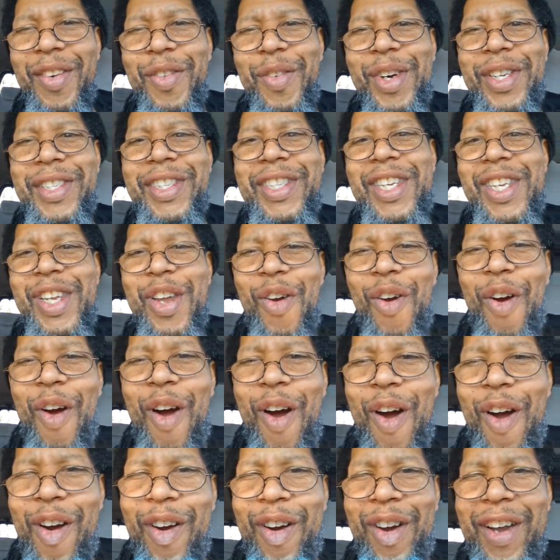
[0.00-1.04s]
what's in your
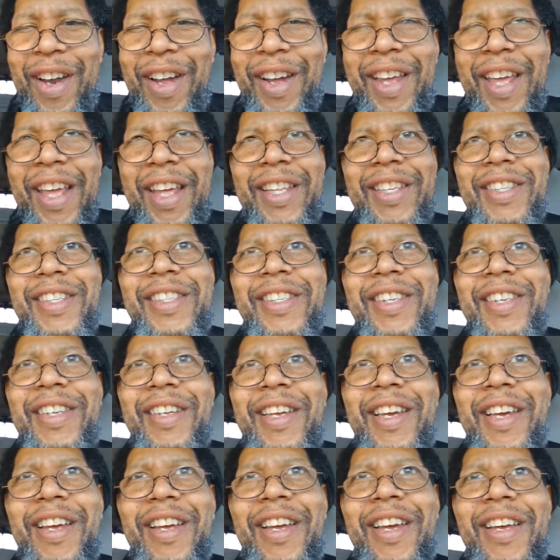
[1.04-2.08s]
heart against
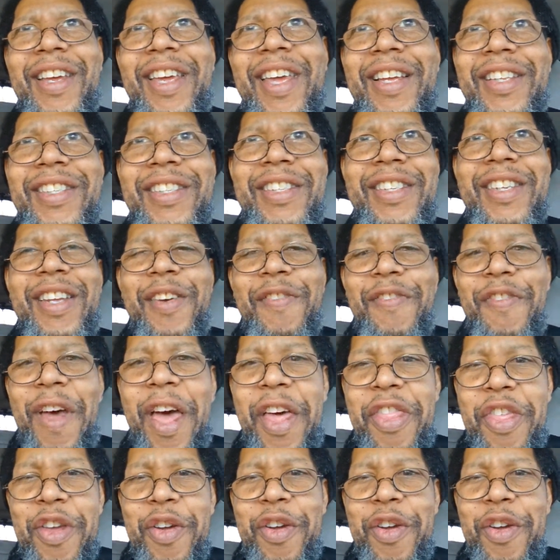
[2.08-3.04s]
a feather,